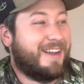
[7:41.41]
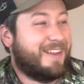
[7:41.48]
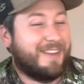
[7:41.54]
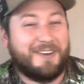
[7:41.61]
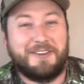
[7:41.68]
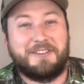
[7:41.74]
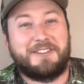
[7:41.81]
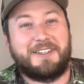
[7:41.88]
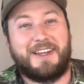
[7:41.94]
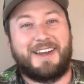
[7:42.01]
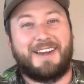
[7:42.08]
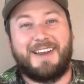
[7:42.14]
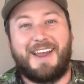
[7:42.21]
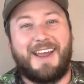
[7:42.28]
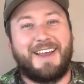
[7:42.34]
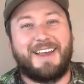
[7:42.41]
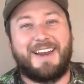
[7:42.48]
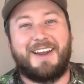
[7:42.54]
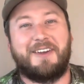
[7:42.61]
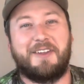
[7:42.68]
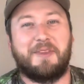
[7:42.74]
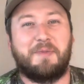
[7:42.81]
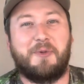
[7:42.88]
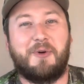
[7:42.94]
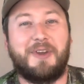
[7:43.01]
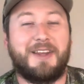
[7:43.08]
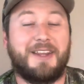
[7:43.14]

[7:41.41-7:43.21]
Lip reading: They're just like hanging out on the point,